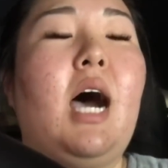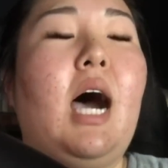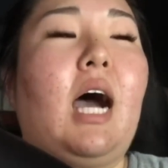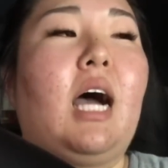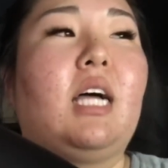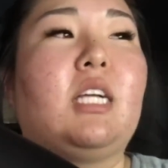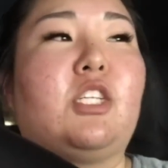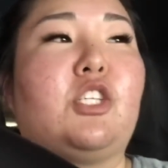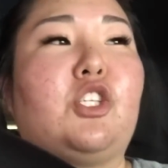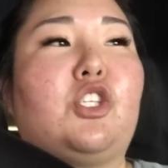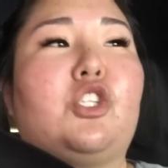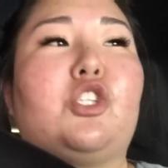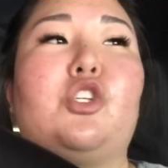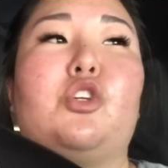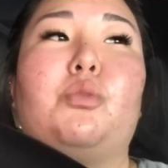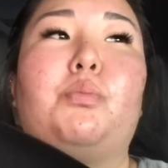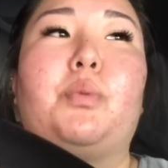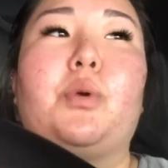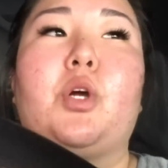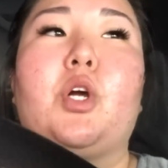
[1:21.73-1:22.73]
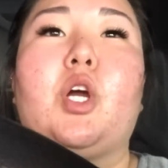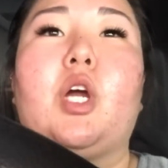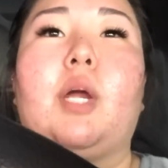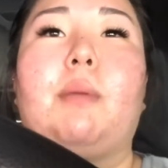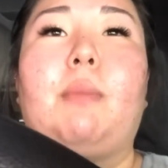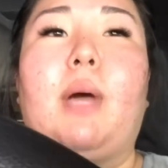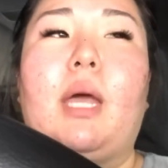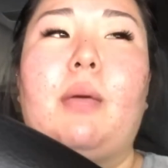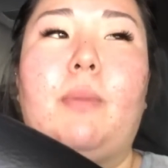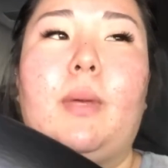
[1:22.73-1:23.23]
a super, in
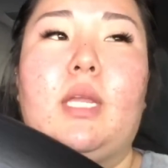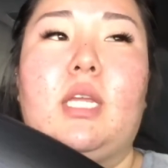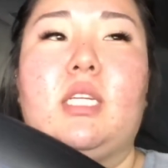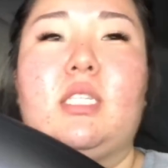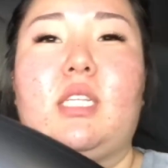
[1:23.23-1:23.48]
my opinion,